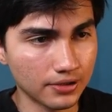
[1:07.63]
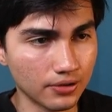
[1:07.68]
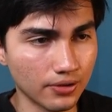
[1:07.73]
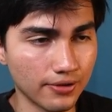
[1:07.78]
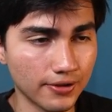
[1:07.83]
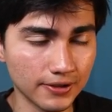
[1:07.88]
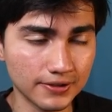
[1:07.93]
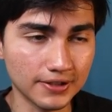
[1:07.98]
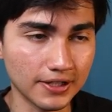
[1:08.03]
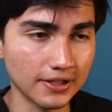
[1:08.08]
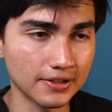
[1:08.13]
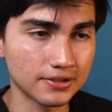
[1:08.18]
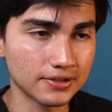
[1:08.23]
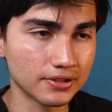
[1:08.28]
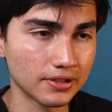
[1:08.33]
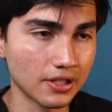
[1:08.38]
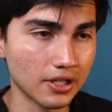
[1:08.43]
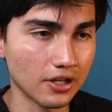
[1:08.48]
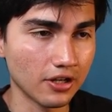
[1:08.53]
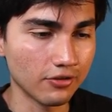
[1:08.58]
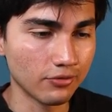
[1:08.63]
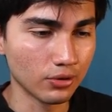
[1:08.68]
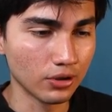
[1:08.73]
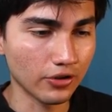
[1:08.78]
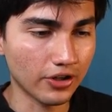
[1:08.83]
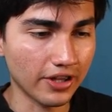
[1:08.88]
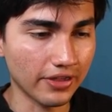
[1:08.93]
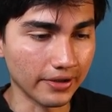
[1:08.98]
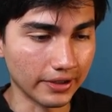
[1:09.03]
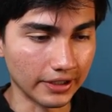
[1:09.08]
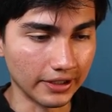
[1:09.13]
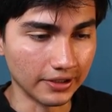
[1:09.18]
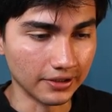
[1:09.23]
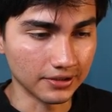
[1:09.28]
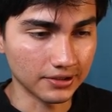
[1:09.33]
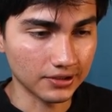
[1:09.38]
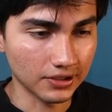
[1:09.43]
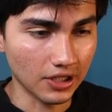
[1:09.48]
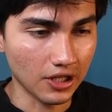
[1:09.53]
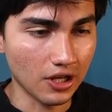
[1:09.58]
So in this case, if we look at the
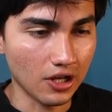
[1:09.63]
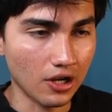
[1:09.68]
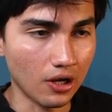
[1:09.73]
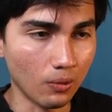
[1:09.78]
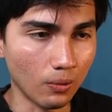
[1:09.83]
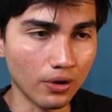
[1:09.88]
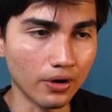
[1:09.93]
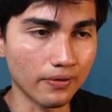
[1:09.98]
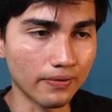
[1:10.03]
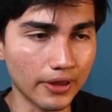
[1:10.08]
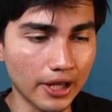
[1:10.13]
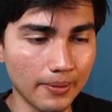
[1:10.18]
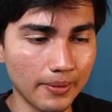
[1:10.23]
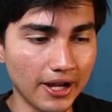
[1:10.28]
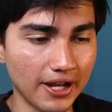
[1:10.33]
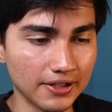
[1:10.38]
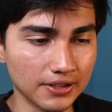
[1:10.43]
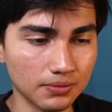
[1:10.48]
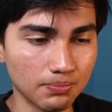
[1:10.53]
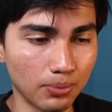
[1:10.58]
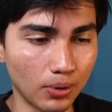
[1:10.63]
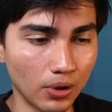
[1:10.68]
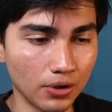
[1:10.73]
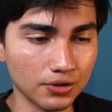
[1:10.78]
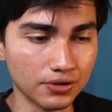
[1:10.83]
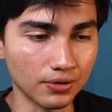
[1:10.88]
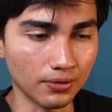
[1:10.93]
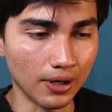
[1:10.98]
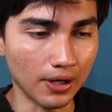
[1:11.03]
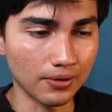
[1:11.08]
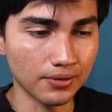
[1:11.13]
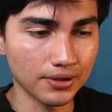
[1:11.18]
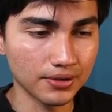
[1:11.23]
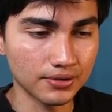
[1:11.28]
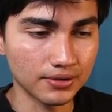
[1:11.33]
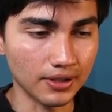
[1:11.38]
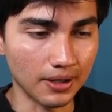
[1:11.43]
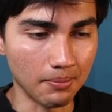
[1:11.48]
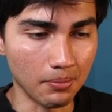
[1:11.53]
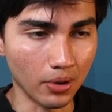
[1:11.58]
kings, one of them has pawns
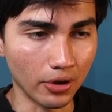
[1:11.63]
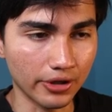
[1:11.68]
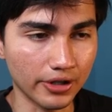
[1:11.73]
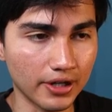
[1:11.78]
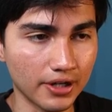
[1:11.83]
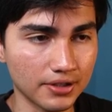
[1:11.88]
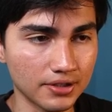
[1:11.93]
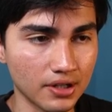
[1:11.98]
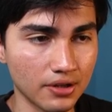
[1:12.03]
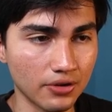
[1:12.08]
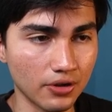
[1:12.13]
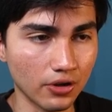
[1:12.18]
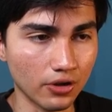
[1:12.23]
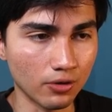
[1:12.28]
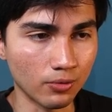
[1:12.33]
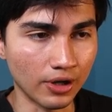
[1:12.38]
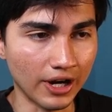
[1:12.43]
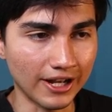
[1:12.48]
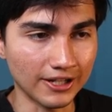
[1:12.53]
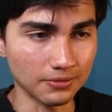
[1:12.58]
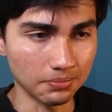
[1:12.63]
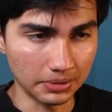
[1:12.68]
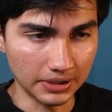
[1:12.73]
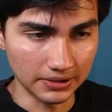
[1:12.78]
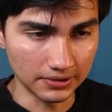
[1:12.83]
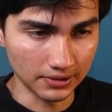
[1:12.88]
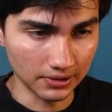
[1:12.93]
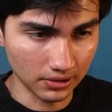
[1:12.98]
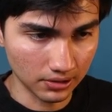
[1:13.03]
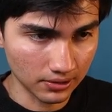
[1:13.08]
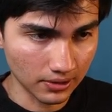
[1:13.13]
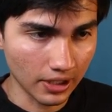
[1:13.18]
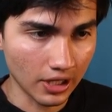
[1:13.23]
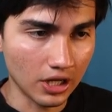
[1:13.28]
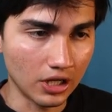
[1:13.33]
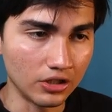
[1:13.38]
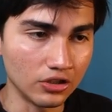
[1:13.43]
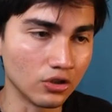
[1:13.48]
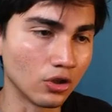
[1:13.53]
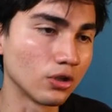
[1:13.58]
around it and bodyguards, and the other one has pieces.
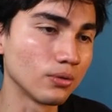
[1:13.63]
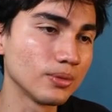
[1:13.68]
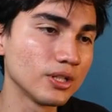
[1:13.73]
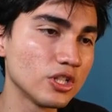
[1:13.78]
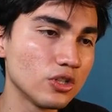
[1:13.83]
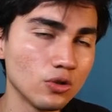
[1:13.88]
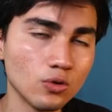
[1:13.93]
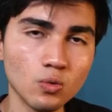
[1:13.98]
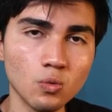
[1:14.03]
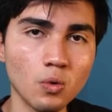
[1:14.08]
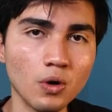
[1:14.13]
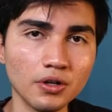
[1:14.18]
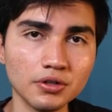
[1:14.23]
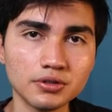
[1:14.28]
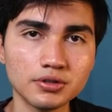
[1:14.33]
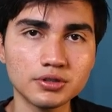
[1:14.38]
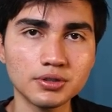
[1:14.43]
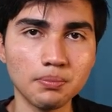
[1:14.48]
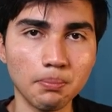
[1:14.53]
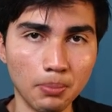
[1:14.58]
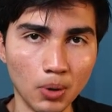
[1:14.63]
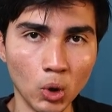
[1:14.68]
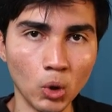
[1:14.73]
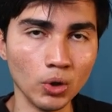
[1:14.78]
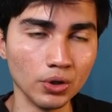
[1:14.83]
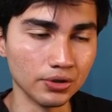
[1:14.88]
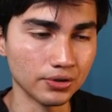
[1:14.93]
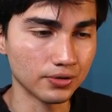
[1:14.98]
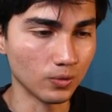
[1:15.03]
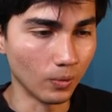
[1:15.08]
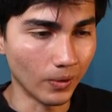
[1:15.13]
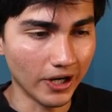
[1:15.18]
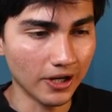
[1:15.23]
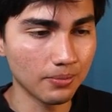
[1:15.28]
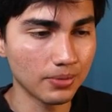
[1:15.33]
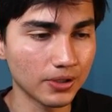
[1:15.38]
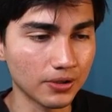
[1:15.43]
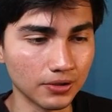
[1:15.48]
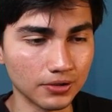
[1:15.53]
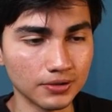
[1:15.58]
Normally, you want pawns.
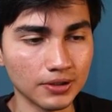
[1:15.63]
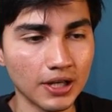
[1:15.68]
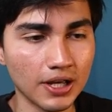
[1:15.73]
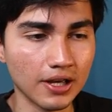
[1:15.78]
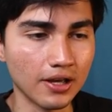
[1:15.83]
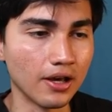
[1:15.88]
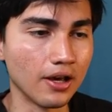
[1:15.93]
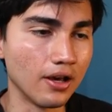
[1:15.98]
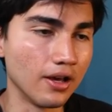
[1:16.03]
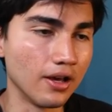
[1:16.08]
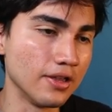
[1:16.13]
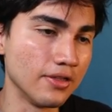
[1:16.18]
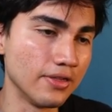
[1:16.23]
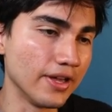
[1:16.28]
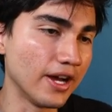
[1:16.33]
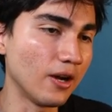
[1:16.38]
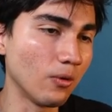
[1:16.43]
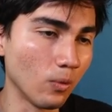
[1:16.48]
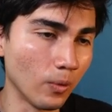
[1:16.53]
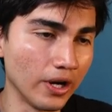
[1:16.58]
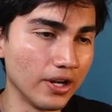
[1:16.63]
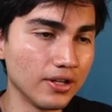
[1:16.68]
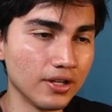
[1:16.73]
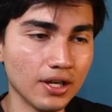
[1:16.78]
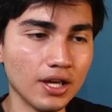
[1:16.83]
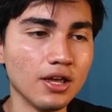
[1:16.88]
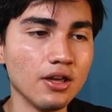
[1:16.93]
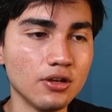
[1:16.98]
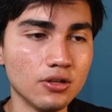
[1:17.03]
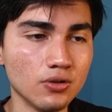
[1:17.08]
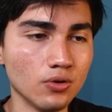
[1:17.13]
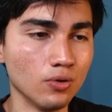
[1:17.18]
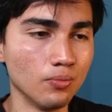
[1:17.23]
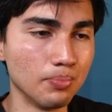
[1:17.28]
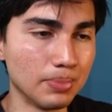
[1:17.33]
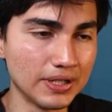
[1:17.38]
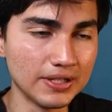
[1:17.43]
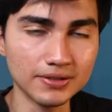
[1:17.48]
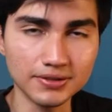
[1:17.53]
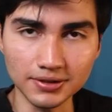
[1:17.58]
Why? Because in that way,
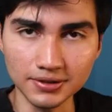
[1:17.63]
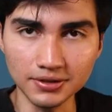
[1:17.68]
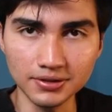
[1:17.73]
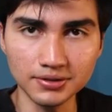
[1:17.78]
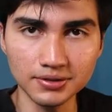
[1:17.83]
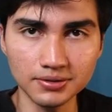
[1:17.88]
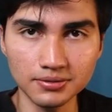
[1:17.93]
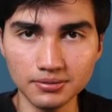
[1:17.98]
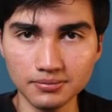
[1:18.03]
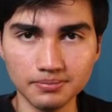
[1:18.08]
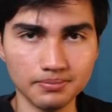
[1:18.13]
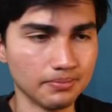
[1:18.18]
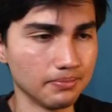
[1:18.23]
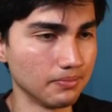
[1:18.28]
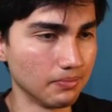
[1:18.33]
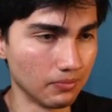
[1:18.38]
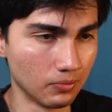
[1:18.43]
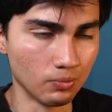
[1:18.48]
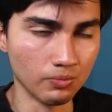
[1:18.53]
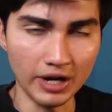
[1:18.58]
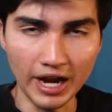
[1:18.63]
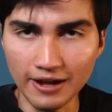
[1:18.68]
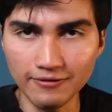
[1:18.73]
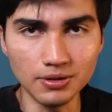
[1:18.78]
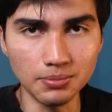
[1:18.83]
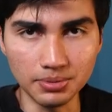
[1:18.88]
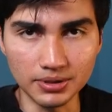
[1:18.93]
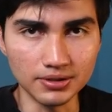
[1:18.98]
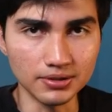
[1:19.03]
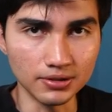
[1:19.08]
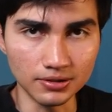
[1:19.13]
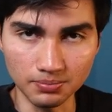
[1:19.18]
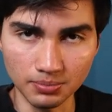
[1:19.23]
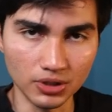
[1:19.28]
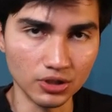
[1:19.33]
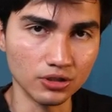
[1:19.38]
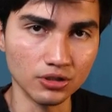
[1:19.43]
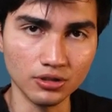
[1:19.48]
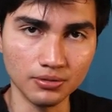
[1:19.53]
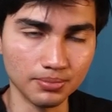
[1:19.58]
your pieces, heavy pieces,
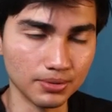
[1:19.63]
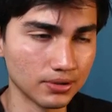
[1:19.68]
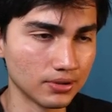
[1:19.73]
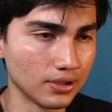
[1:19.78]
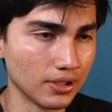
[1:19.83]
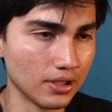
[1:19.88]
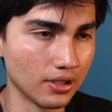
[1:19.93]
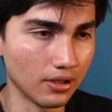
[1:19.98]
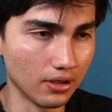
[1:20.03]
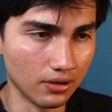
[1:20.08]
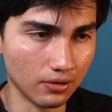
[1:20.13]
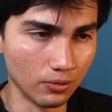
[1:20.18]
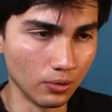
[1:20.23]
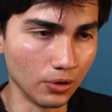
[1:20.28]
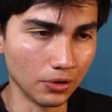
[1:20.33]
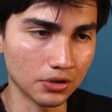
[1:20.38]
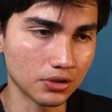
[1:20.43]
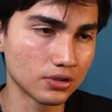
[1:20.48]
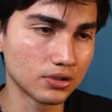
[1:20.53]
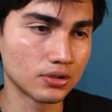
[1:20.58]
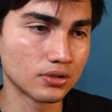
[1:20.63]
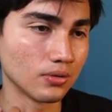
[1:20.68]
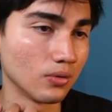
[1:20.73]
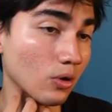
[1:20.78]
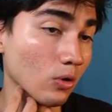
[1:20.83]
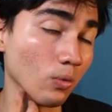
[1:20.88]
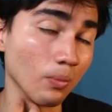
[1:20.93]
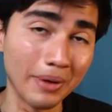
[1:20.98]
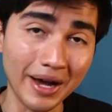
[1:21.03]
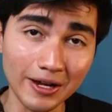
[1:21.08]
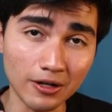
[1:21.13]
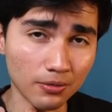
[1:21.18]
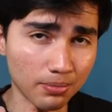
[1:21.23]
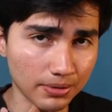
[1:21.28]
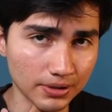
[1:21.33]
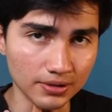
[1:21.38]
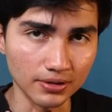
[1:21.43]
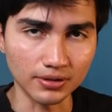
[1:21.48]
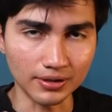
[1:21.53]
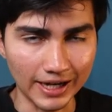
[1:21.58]
bishops, rooks, or
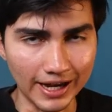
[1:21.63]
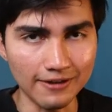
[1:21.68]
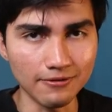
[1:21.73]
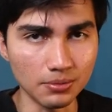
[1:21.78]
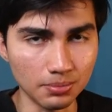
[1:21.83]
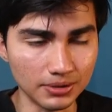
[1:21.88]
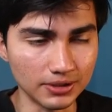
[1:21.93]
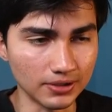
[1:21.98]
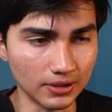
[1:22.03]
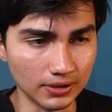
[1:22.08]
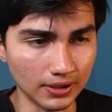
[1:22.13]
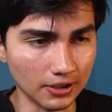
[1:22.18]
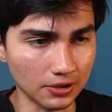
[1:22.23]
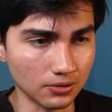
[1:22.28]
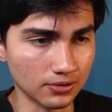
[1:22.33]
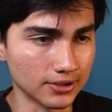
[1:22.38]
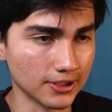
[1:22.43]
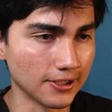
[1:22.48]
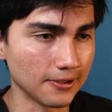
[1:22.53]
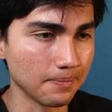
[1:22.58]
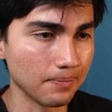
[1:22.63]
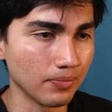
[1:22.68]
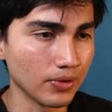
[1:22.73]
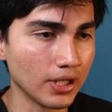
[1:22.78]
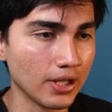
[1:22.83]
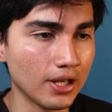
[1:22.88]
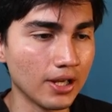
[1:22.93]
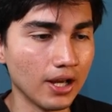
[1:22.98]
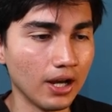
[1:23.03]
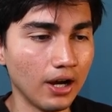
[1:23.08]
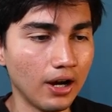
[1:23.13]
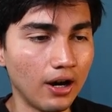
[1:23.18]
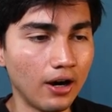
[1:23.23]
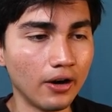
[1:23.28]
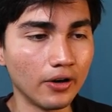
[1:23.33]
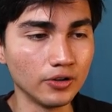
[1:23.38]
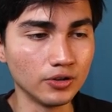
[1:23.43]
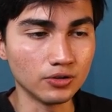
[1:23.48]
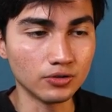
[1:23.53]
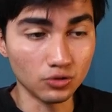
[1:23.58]
minor pieces and heavy pieces, I should say,
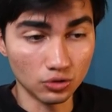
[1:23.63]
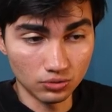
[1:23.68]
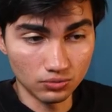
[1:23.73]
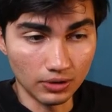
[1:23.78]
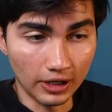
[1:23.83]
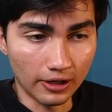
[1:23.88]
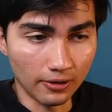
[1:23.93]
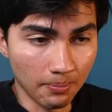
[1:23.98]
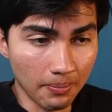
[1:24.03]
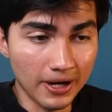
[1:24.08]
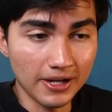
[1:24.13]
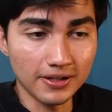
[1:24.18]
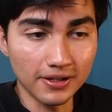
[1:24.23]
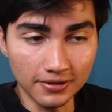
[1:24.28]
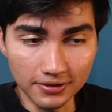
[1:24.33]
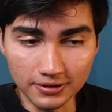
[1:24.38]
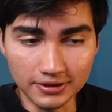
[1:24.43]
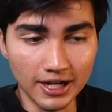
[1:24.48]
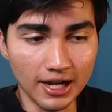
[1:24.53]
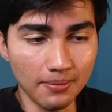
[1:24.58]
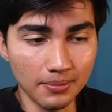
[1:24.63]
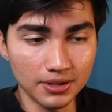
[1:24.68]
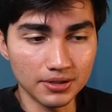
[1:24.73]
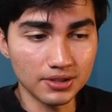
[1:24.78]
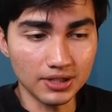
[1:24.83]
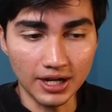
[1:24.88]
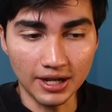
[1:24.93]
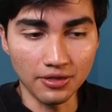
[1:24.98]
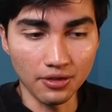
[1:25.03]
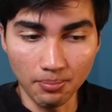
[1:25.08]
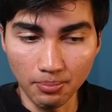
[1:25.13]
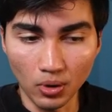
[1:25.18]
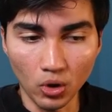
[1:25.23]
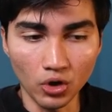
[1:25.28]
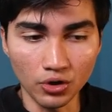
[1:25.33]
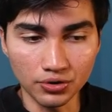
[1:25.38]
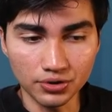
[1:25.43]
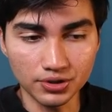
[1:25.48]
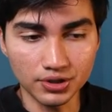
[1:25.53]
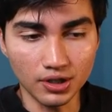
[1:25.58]
are are making the damage and the
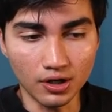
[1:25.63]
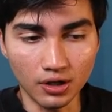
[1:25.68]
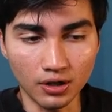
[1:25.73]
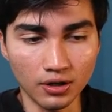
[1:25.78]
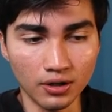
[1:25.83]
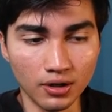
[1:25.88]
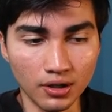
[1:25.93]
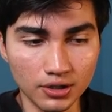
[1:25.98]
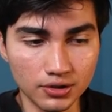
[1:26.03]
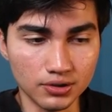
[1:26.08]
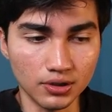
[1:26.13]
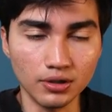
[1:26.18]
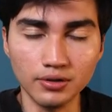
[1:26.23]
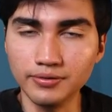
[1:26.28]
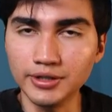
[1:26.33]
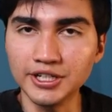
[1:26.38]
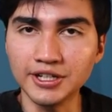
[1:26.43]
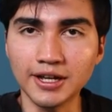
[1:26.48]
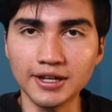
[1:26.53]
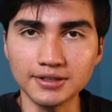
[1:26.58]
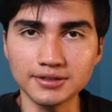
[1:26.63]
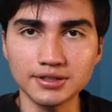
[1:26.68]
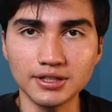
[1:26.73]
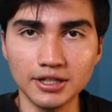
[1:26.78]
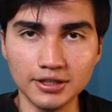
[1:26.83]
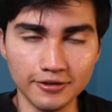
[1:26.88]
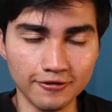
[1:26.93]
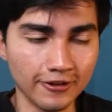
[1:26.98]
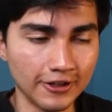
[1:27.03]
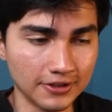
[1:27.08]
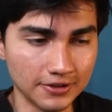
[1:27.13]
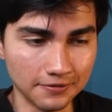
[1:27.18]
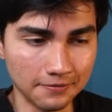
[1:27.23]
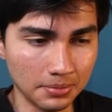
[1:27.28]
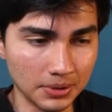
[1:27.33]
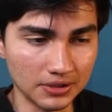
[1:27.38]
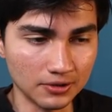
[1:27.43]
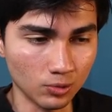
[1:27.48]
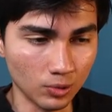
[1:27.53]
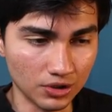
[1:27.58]
pawns are serving as a
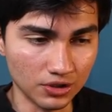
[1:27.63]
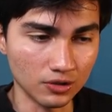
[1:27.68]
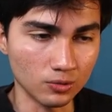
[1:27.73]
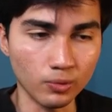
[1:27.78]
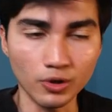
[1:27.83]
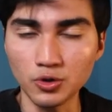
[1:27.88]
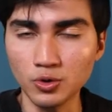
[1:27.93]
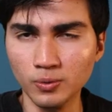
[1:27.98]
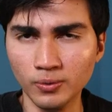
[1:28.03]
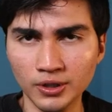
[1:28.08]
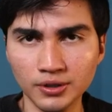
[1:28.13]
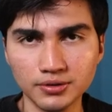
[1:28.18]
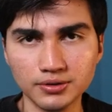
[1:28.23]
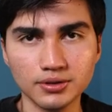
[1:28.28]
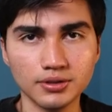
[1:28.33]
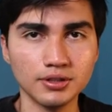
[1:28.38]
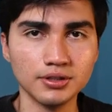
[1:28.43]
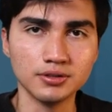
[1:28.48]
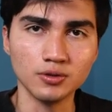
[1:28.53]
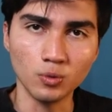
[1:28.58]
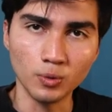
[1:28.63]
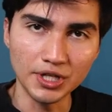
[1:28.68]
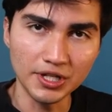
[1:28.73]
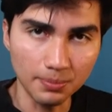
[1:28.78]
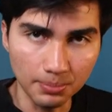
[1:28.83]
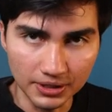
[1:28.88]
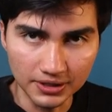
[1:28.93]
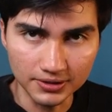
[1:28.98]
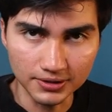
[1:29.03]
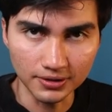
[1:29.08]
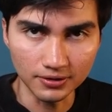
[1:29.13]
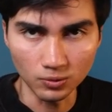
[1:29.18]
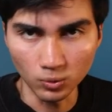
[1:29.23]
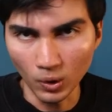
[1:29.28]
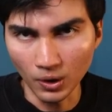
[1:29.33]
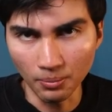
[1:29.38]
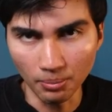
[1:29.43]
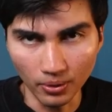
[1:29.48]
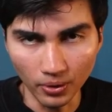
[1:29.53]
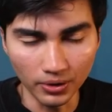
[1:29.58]
defensive piece, which is what you want. It's a weak piece,
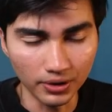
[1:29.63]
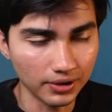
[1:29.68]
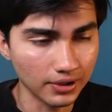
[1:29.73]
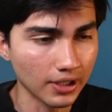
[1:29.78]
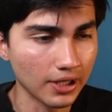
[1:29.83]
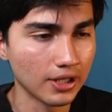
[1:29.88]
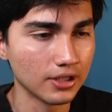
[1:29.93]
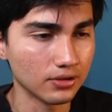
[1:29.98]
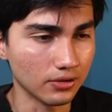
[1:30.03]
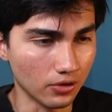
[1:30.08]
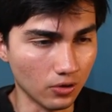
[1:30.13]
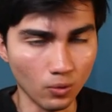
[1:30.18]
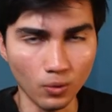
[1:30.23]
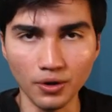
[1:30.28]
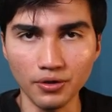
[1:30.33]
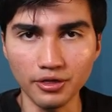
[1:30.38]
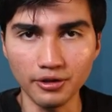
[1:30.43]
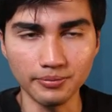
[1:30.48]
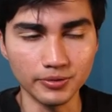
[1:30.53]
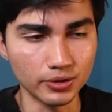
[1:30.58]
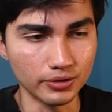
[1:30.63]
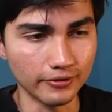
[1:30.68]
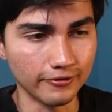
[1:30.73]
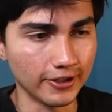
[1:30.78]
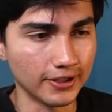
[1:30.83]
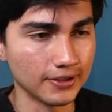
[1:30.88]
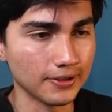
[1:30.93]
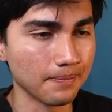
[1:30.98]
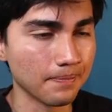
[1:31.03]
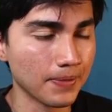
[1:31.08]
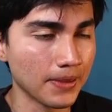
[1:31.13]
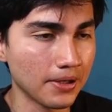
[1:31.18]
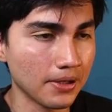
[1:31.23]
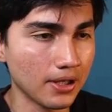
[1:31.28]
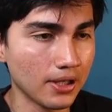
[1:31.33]
it's one point, so you want them to defend.